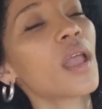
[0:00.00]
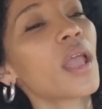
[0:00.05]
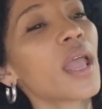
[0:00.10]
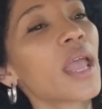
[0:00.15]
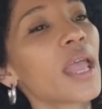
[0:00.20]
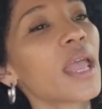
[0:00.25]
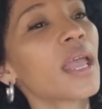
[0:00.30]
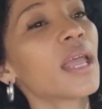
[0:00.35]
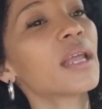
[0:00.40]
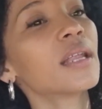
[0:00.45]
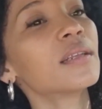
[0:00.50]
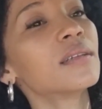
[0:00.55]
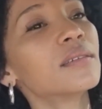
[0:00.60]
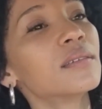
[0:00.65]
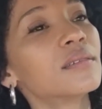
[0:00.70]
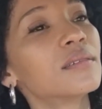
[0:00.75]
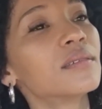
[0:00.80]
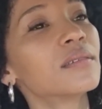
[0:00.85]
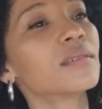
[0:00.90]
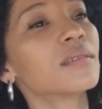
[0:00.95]

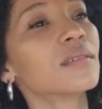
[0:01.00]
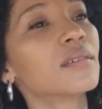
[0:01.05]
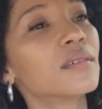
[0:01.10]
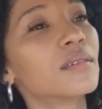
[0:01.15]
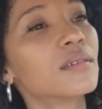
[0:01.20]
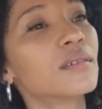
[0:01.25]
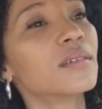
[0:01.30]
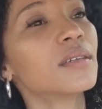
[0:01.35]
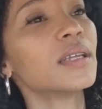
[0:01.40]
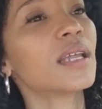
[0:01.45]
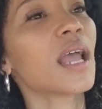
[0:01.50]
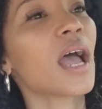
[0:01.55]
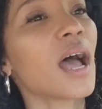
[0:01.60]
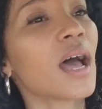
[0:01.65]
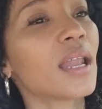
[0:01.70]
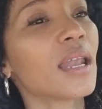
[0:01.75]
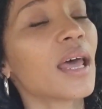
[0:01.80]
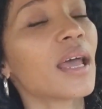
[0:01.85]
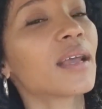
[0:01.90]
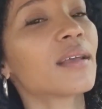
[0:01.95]
and
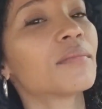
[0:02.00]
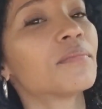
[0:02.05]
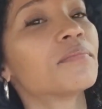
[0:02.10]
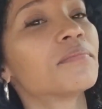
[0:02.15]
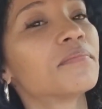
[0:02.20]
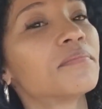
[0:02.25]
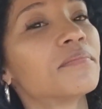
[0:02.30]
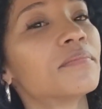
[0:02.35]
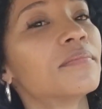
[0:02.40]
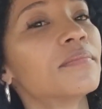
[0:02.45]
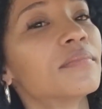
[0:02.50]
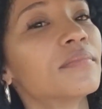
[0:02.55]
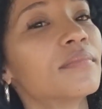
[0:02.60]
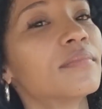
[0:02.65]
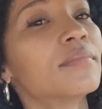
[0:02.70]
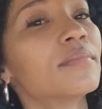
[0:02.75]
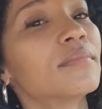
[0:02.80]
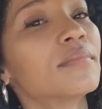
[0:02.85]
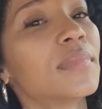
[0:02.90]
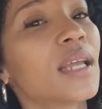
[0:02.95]
yeah like
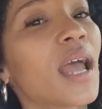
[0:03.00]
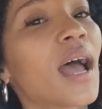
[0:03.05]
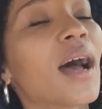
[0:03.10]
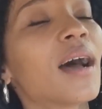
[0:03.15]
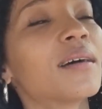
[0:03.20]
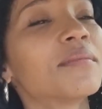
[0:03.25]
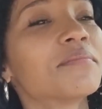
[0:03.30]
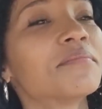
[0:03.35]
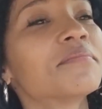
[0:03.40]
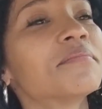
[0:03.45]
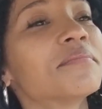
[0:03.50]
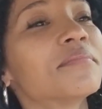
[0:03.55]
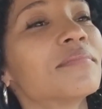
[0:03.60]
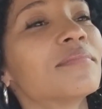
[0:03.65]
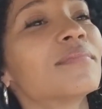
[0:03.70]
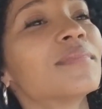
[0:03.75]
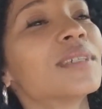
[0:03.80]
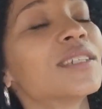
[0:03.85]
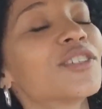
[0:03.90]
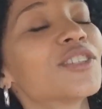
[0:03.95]
yeah
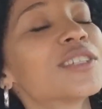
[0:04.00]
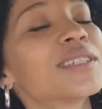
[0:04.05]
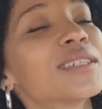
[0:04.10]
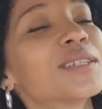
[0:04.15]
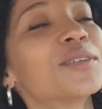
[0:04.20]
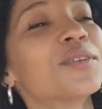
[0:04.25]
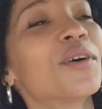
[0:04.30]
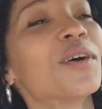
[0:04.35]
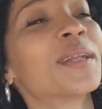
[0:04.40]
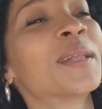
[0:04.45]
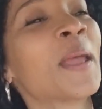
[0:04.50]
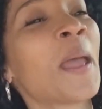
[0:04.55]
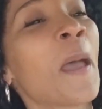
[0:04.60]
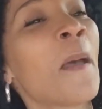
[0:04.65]
they just a lot